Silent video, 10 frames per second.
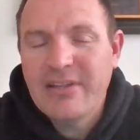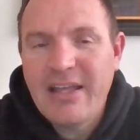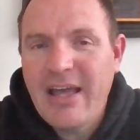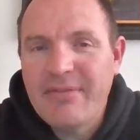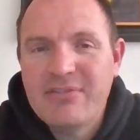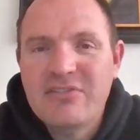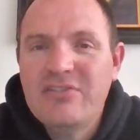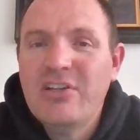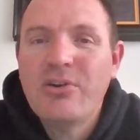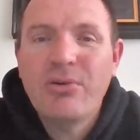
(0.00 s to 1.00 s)
have
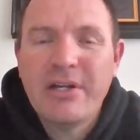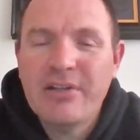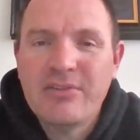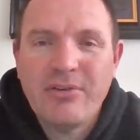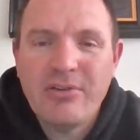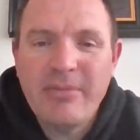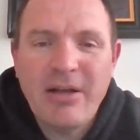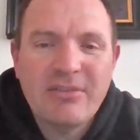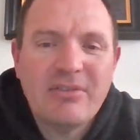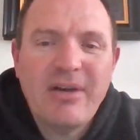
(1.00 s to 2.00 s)
zero concern
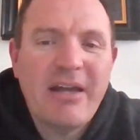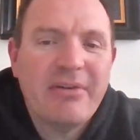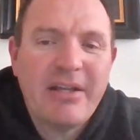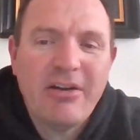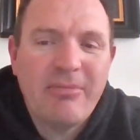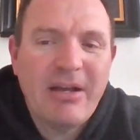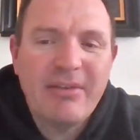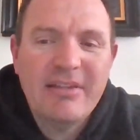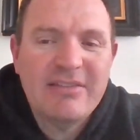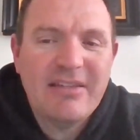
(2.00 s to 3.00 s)
about. So I don't care about
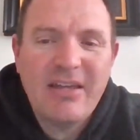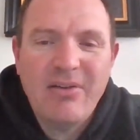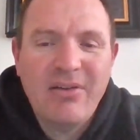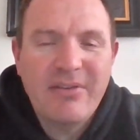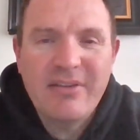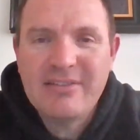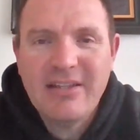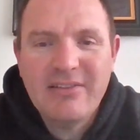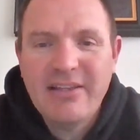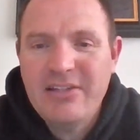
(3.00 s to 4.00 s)
this at all. This
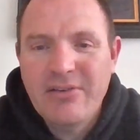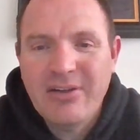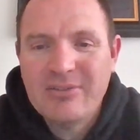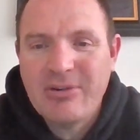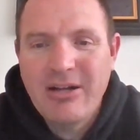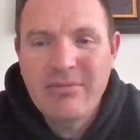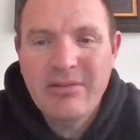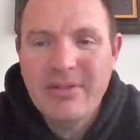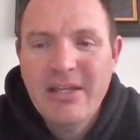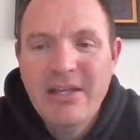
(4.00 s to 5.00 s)
sounds like y'all's
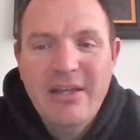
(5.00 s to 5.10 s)
problem.